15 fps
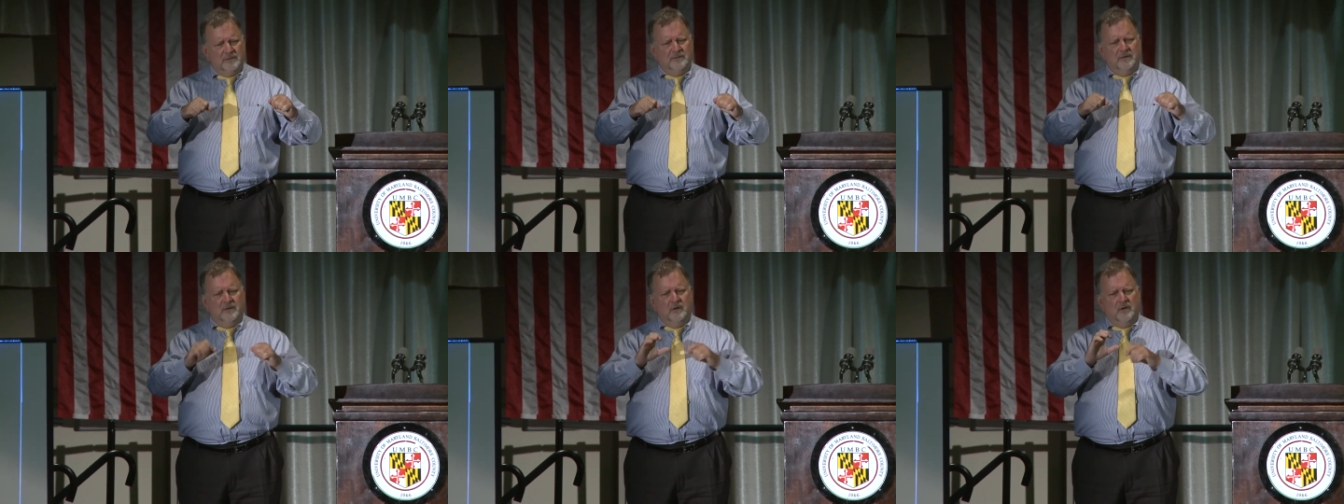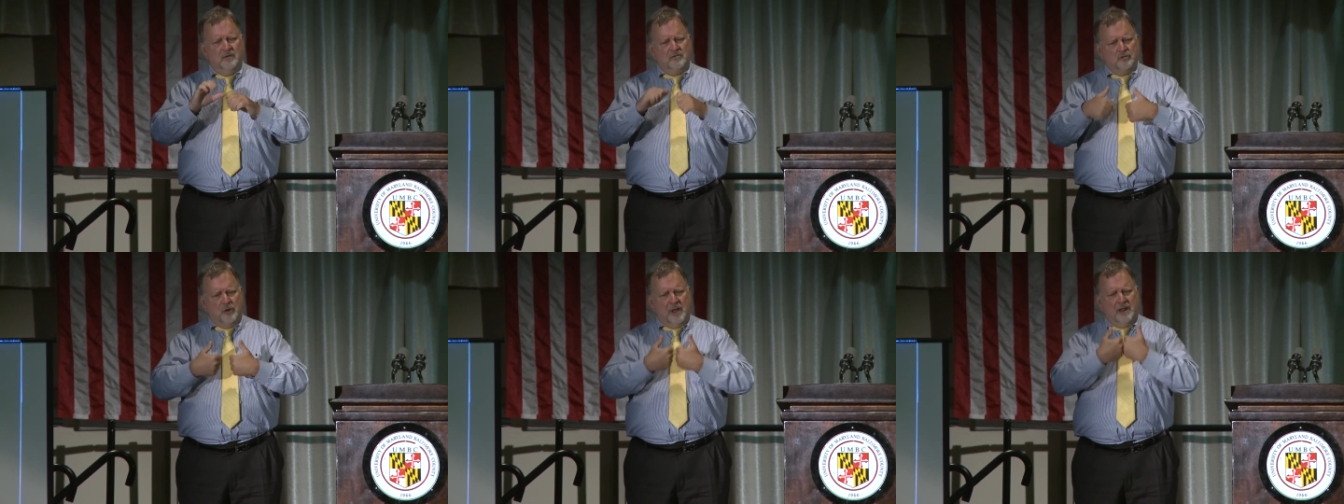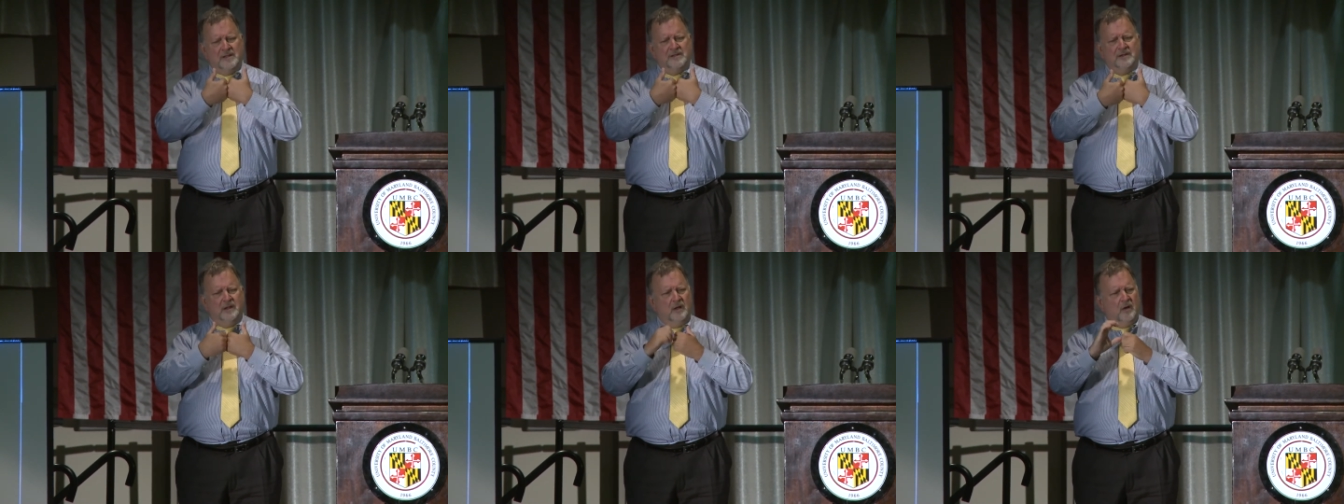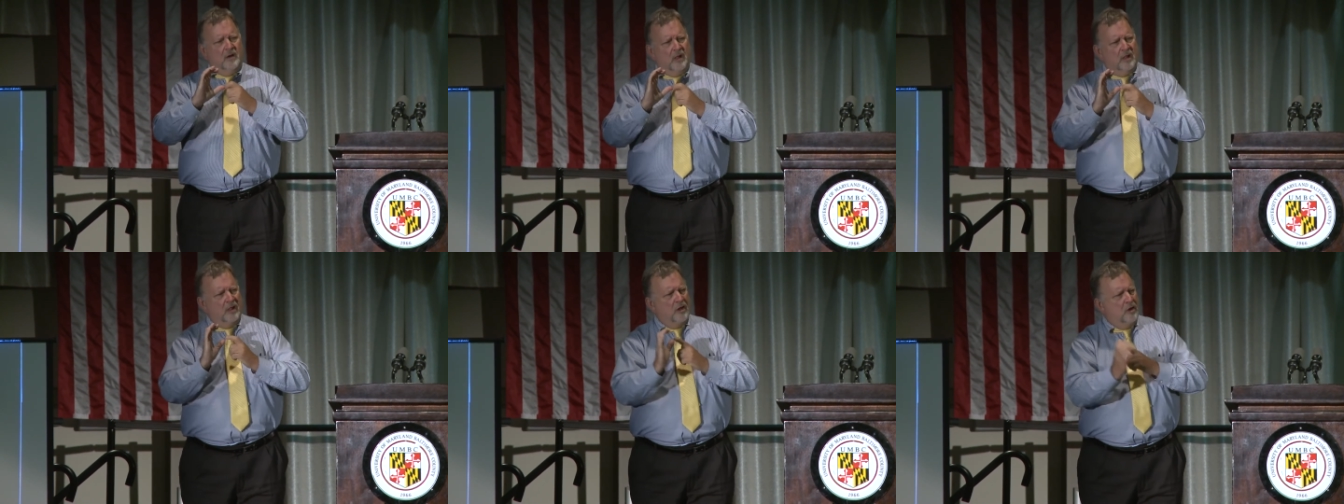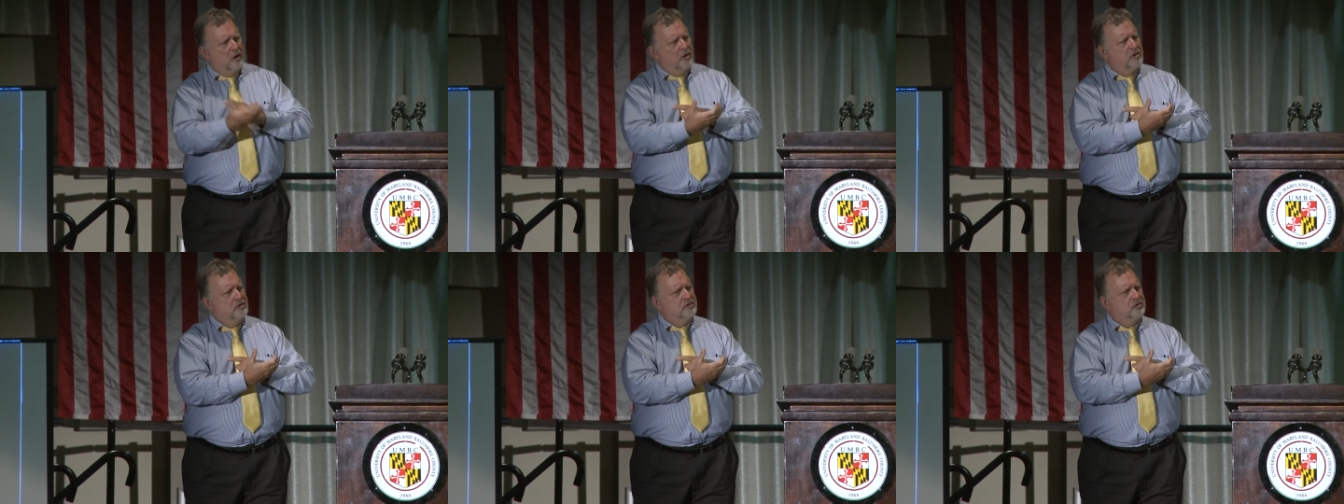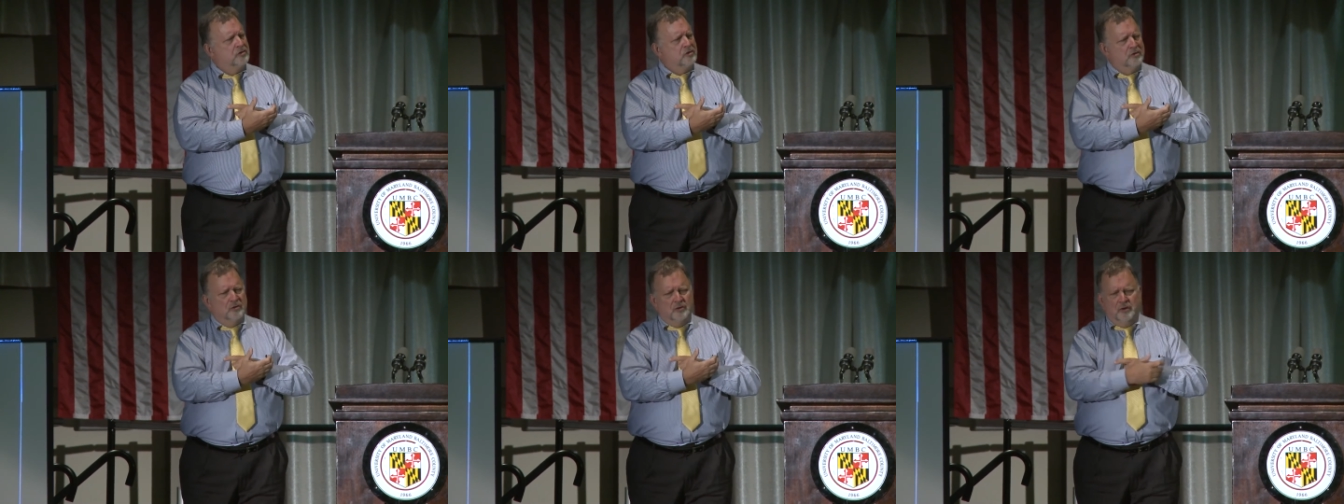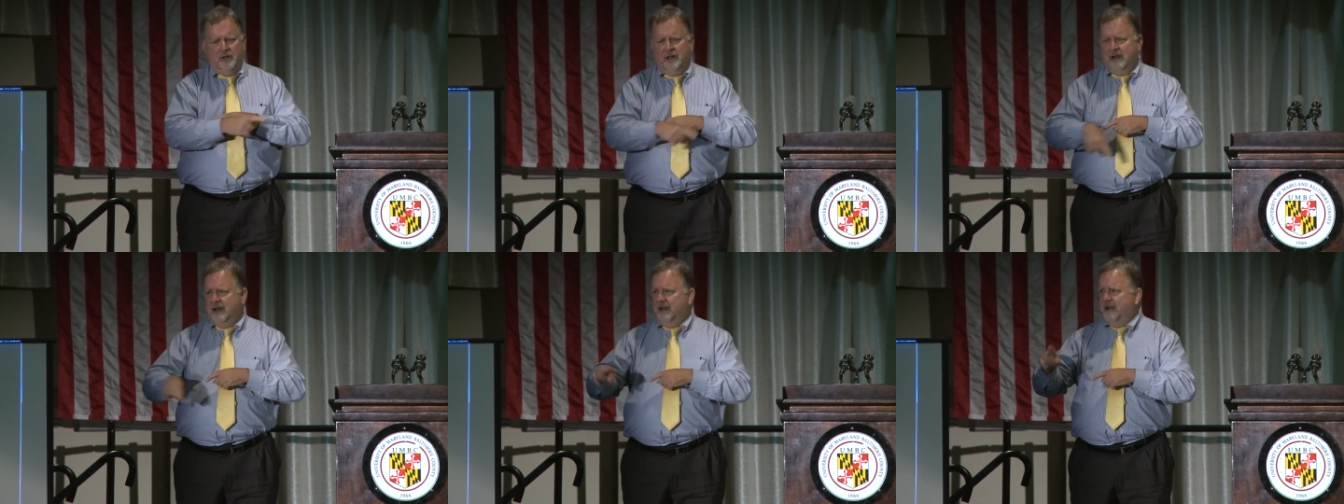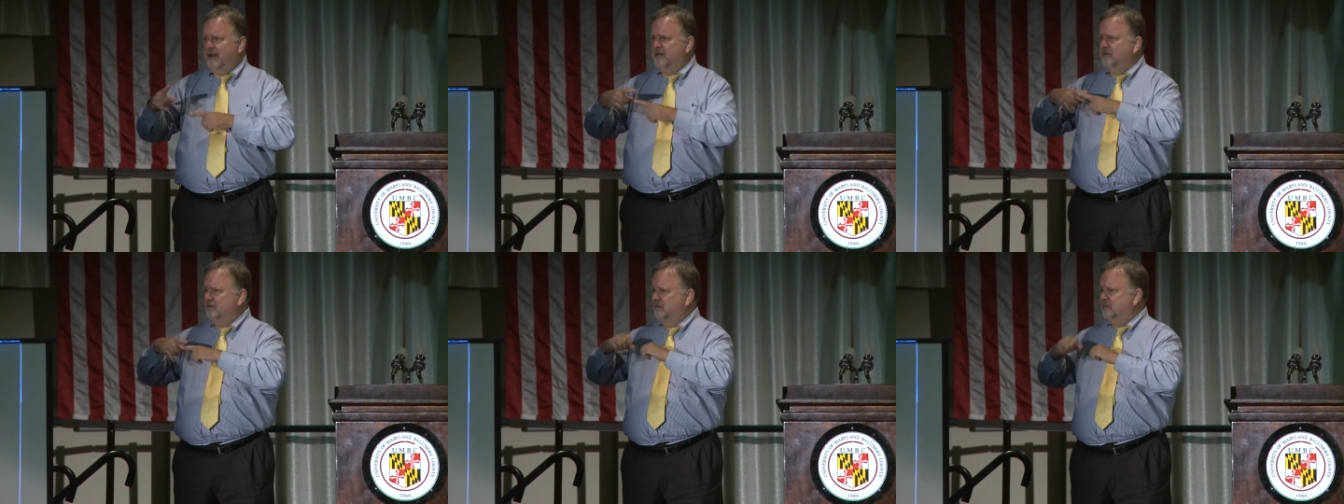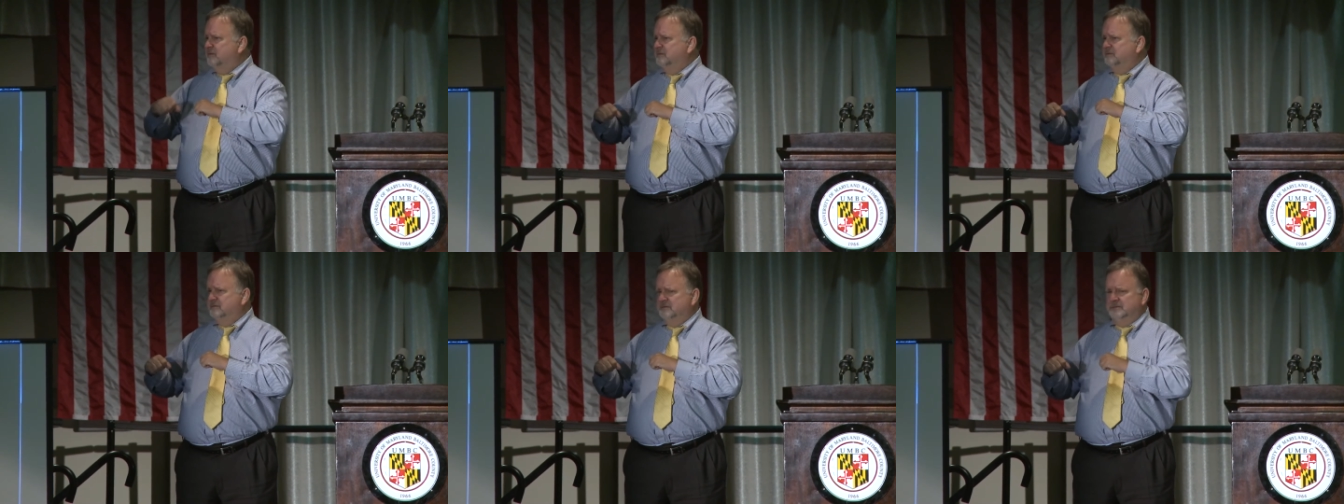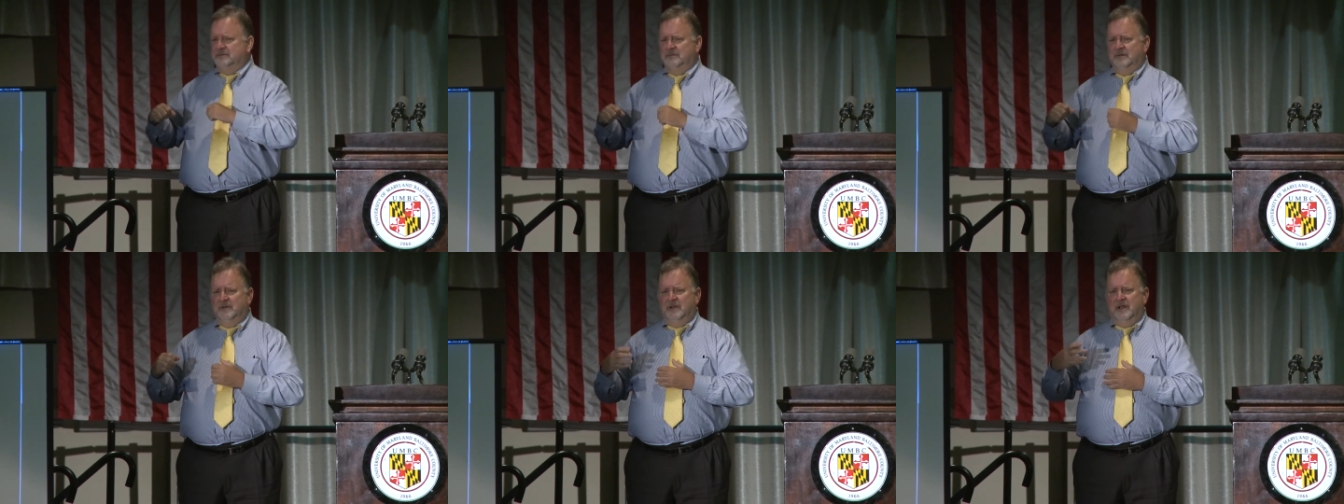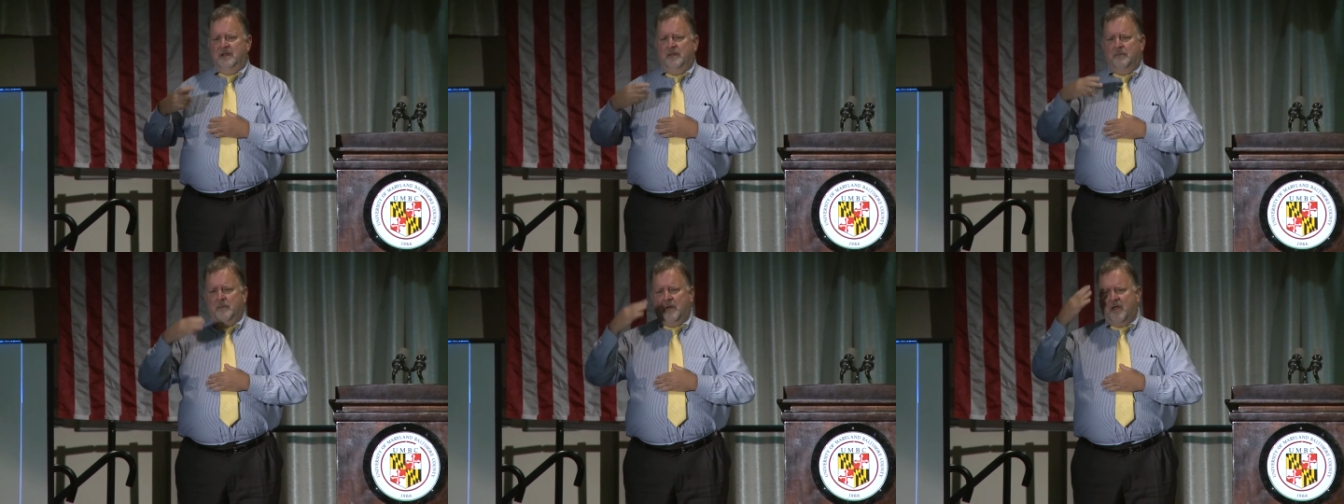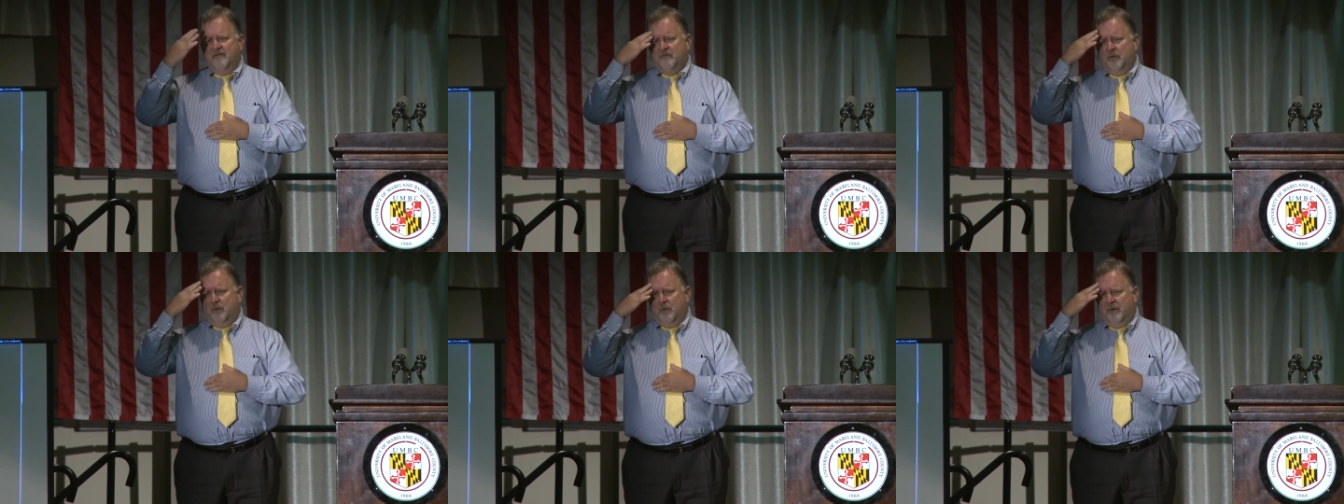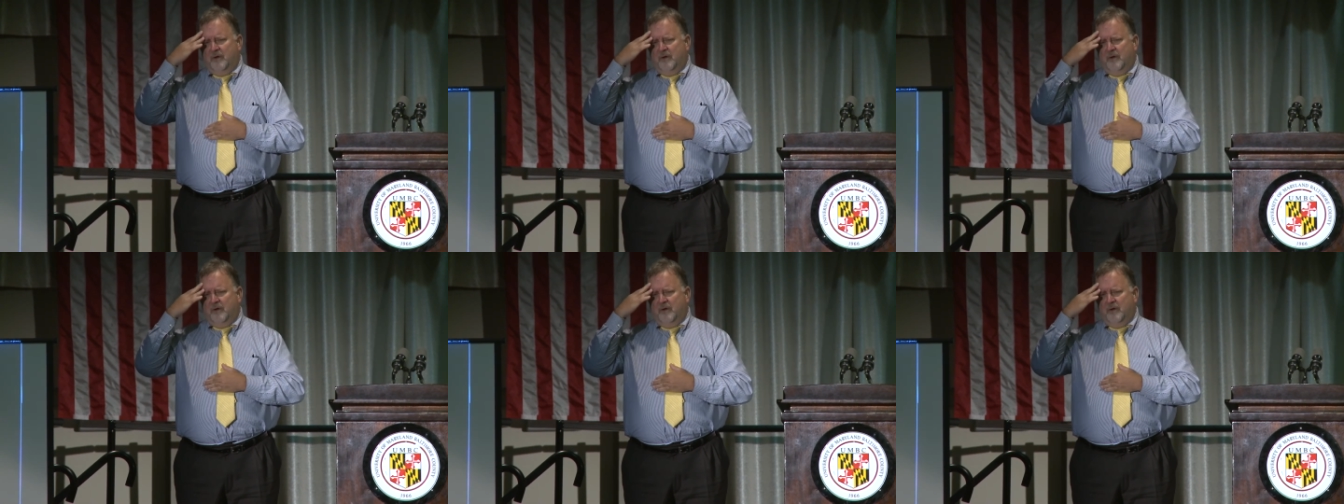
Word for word: supporting and understanding the company budgets and their issues,